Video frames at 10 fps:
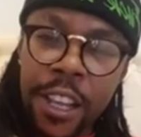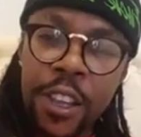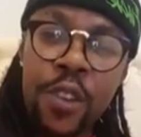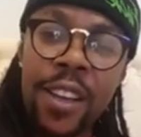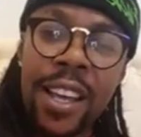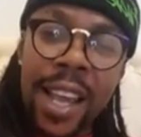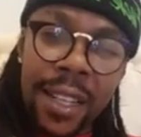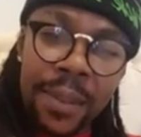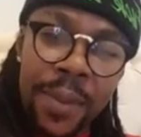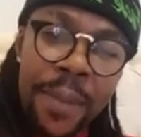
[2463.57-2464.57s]
you
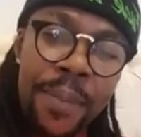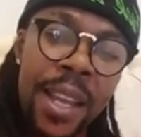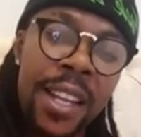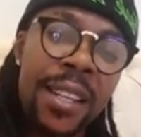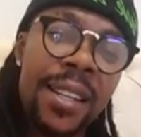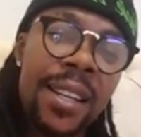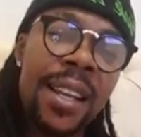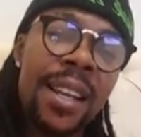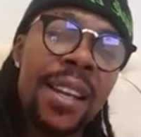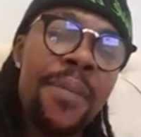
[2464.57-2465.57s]
get by being
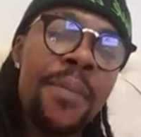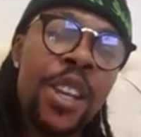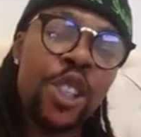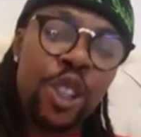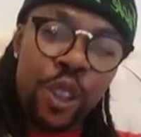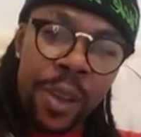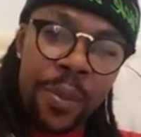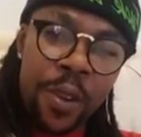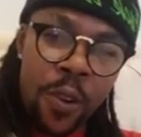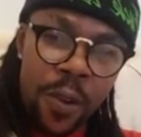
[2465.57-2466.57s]
in the
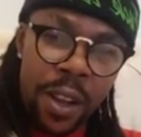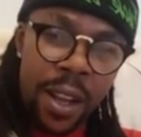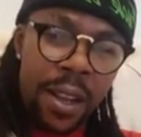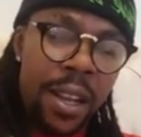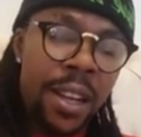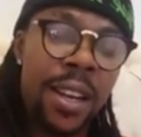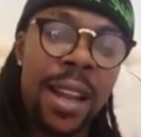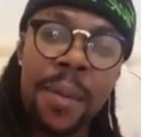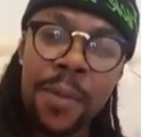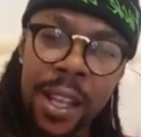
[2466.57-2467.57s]
mainstream or in the
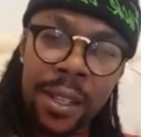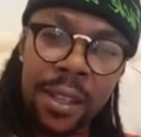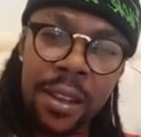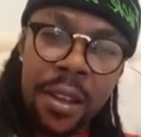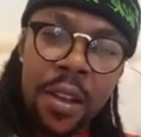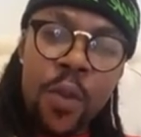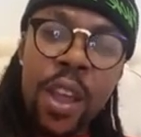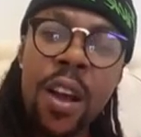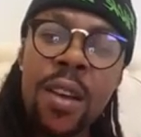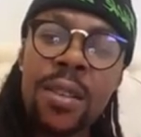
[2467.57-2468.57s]
limelight.
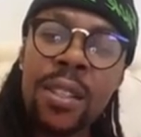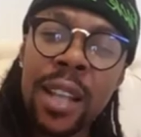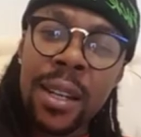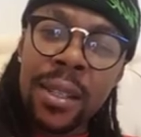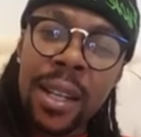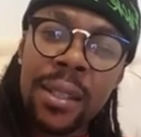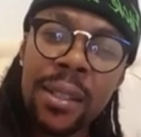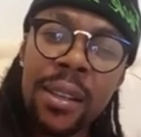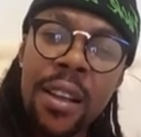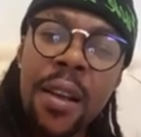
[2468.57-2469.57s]
We understand that.
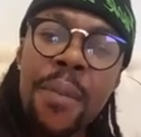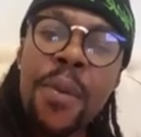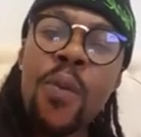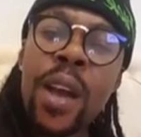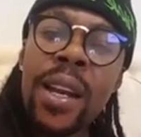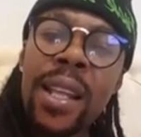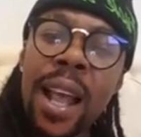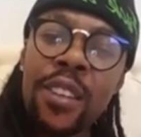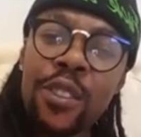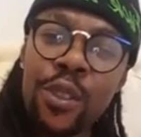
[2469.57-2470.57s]
But when it
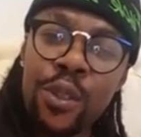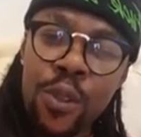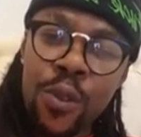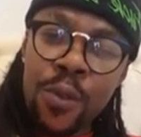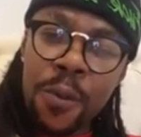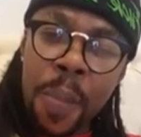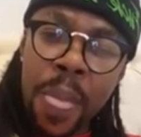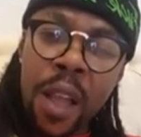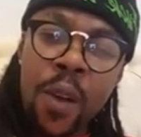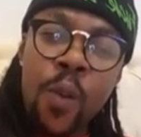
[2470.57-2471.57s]
has to do
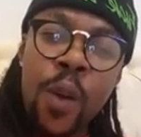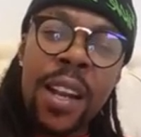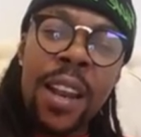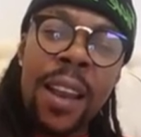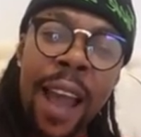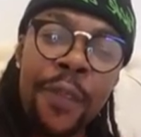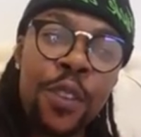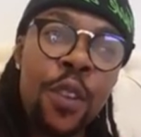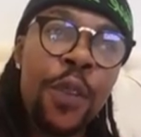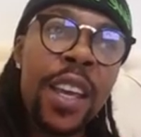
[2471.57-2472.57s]
with the
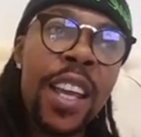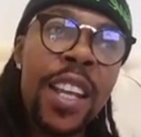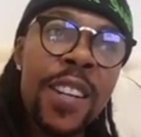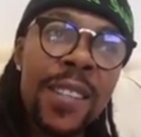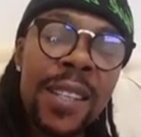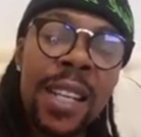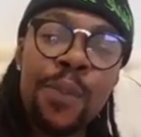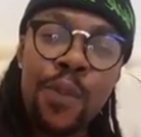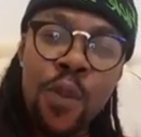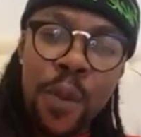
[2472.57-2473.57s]
lives of
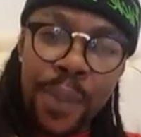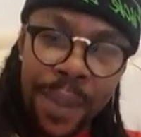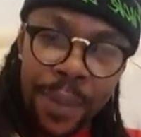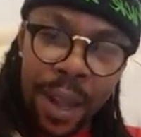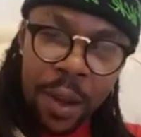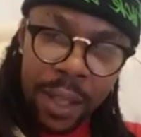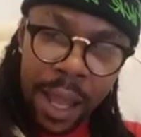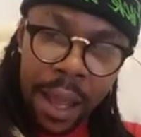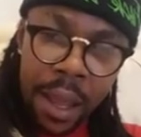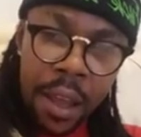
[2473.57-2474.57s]
innocent, poor people out
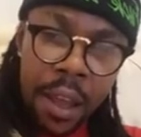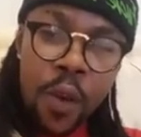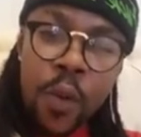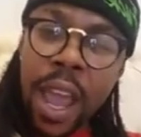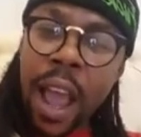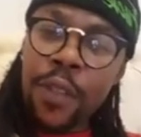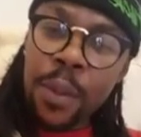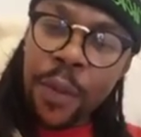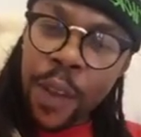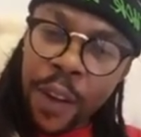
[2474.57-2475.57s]
there, we have
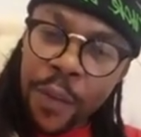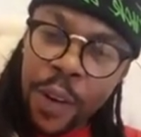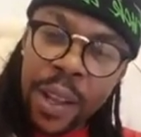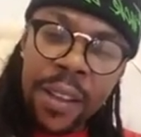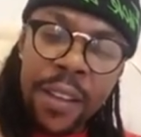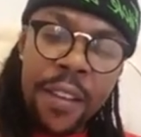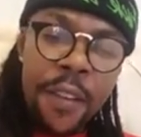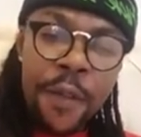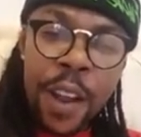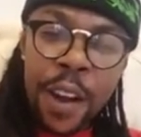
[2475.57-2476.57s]
to be very, very,
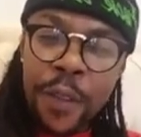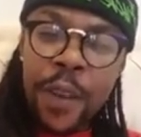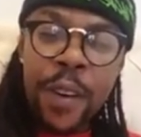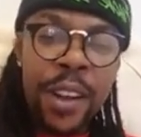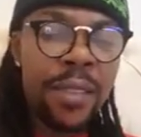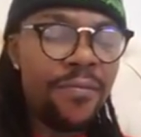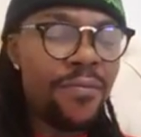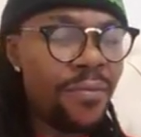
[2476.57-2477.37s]
very, very,